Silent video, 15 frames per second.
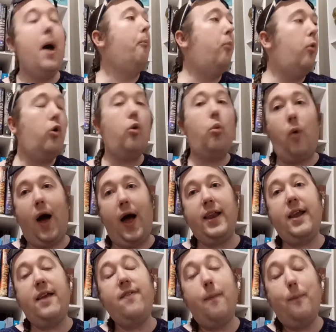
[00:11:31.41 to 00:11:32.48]
book one
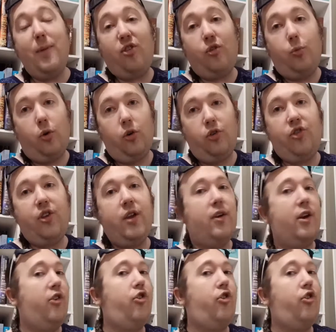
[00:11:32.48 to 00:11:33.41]
in the Mistborn series.